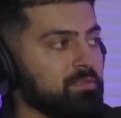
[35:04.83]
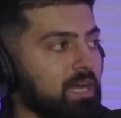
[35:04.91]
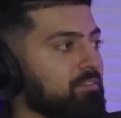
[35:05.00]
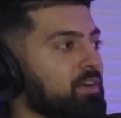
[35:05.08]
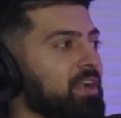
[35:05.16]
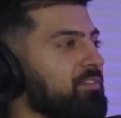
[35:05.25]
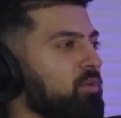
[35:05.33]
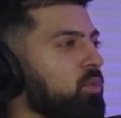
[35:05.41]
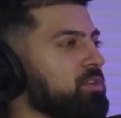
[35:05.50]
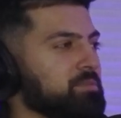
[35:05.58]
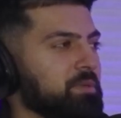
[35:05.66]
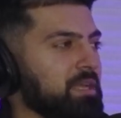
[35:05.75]
I've kind of
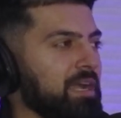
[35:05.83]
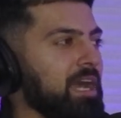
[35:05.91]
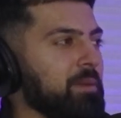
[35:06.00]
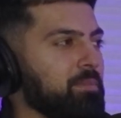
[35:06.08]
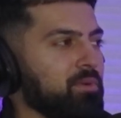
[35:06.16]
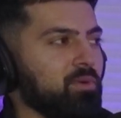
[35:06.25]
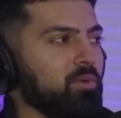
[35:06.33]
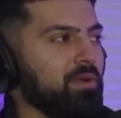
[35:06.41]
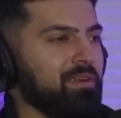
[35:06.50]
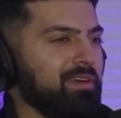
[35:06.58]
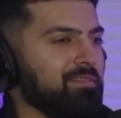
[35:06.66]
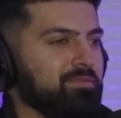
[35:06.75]
always been like hyper
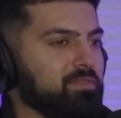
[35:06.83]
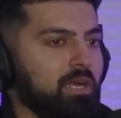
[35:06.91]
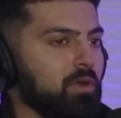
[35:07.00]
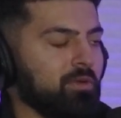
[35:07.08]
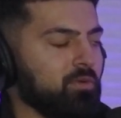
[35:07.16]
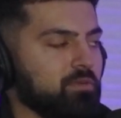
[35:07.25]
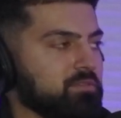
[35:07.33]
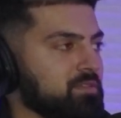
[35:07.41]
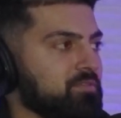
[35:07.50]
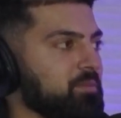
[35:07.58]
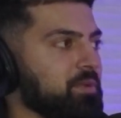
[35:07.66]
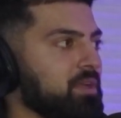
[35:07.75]
aware. I don't know. It's
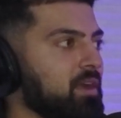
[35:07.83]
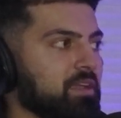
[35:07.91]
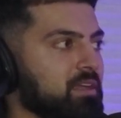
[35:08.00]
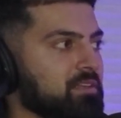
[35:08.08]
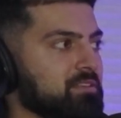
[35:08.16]
like from a young age.